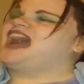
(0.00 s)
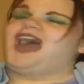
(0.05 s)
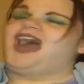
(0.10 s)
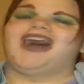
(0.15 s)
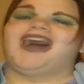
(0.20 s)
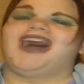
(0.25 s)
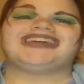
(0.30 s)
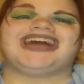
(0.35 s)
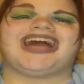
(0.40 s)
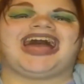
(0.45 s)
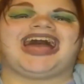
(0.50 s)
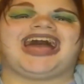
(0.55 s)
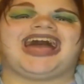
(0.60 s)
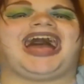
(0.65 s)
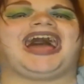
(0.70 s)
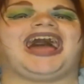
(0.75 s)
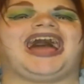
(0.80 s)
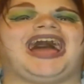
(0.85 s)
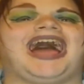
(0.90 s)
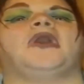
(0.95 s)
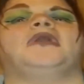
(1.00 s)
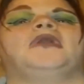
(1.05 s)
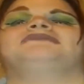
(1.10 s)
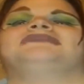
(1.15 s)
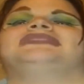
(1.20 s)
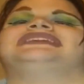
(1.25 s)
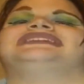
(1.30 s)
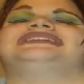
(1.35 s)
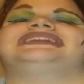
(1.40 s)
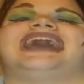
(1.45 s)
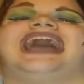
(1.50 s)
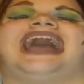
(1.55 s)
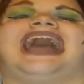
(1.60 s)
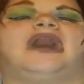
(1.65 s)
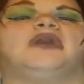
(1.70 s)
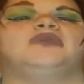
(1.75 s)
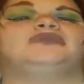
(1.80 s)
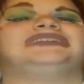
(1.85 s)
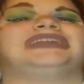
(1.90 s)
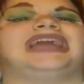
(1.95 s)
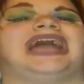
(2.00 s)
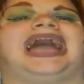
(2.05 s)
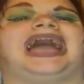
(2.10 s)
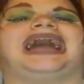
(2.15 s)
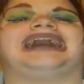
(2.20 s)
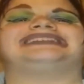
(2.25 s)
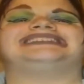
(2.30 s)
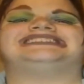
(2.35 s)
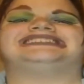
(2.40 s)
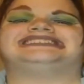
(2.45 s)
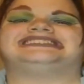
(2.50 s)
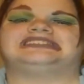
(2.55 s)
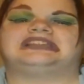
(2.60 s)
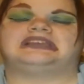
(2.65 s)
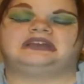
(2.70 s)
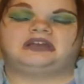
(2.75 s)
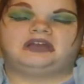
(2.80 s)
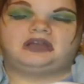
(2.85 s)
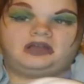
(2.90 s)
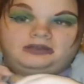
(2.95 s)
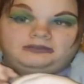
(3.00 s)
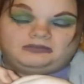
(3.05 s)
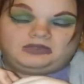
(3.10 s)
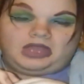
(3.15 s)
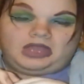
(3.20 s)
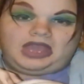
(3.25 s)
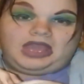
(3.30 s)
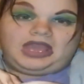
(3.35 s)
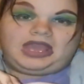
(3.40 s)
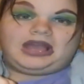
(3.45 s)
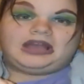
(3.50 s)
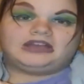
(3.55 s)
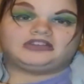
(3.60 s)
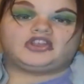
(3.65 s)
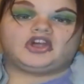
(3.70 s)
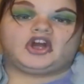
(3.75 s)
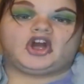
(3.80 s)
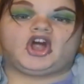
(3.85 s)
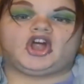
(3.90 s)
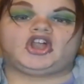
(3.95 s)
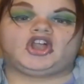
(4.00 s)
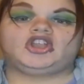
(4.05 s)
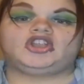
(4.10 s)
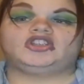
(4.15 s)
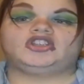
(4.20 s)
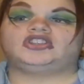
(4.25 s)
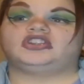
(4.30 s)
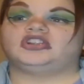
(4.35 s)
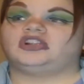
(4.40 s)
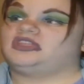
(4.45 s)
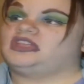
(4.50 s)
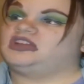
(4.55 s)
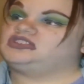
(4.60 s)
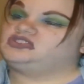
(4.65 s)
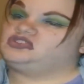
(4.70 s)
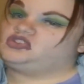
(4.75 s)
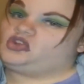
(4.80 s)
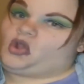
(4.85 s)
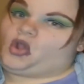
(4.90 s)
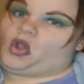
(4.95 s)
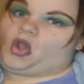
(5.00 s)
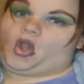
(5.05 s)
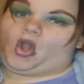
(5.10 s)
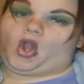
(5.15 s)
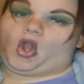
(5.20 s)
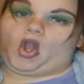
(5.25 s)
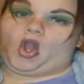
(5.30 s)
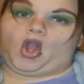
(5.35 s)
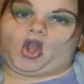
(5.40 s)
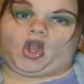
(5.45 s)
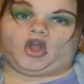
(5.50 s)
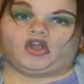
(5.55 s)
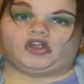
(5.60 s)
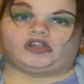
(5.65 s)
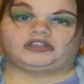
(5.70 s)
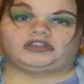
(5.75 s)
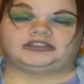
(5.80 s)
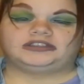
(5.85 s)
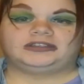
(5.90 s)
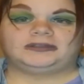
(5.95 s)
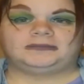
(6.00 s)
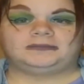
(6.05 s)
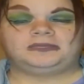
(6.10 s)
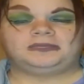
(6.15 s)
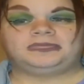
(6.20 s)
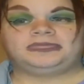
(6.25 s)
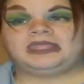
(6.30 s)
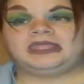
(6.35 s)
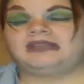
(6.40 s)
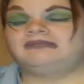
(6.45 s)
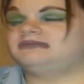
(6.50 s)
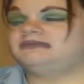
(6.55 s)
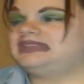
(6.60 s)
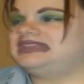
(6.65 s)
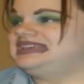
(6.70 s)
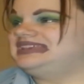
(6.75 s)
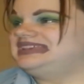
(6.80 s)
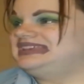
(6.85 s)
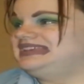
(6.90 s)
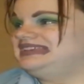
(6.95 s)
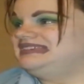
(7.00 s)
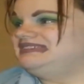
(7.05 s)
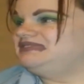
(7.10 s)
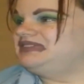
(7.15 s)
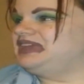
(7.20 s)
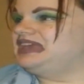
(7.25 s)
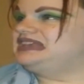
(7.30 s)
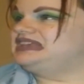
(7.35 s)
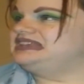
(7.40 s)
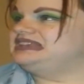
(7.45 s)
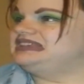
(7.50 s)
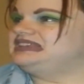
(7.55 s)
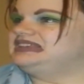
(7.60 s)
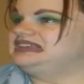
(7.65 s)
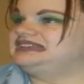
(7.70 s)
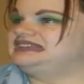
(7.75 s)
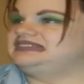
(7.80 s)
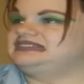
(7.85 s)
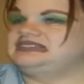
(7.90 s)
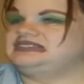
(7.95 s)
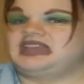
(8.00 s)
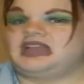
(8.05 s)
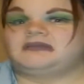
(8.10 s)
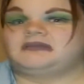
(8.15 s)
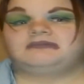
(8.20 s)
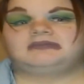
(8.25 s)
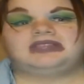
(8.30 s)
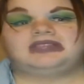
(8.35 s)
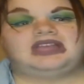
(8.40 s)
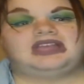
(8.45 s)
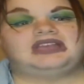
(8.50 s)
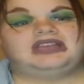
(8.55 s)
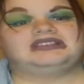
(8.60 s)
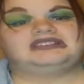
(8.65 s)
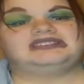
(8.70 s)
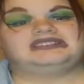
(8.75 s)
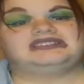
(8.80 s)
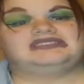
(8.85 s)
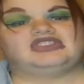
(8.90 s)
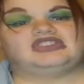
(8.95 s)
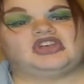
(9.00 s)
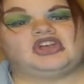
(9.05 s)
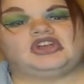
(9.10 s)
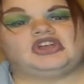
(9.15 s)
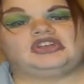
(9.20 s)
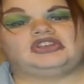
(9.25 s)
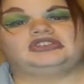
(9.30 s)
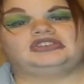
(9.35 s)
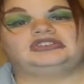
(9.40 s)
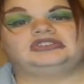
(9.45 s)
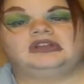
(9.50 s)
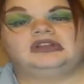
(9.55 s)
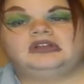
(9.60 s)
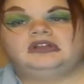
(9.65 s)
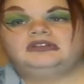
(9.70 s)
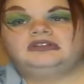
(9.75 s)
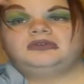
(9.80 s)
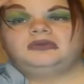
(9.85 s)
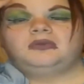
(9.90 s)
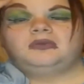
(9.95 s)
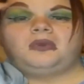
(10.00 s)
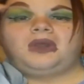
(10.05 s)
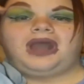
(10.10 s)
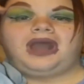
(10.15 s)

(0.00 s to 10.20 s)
And I think you definitely have like room to improve. Like I hope you stay this week, and I hope we another video from you, definitely. So yeah.